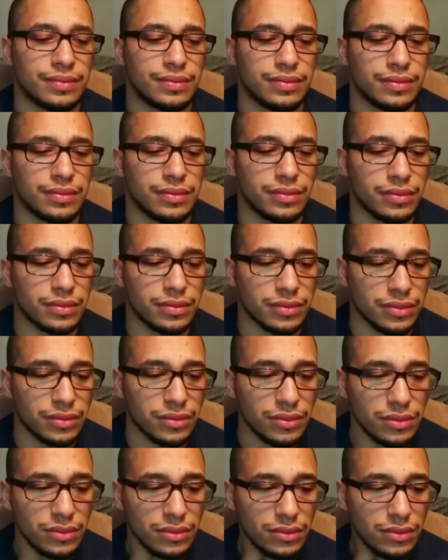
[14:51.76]

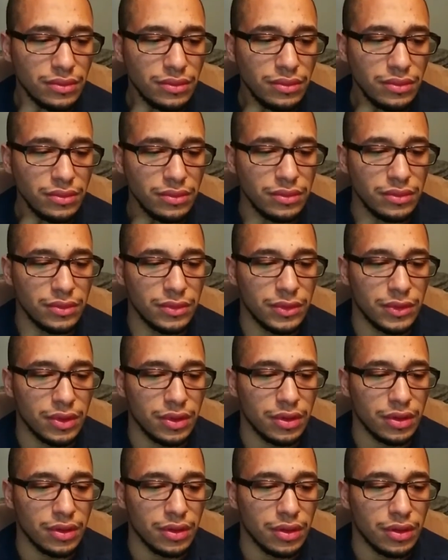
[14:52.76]

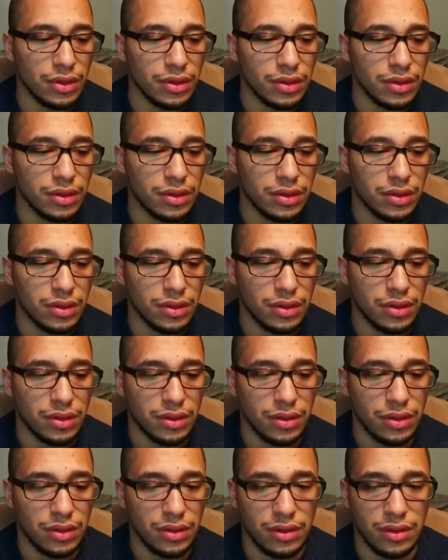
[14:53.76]

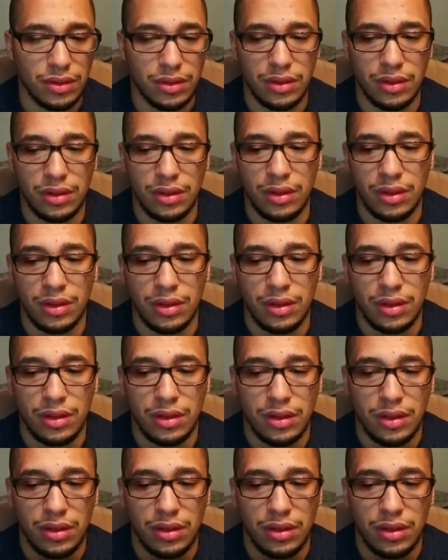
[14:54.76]
Nobody speaks.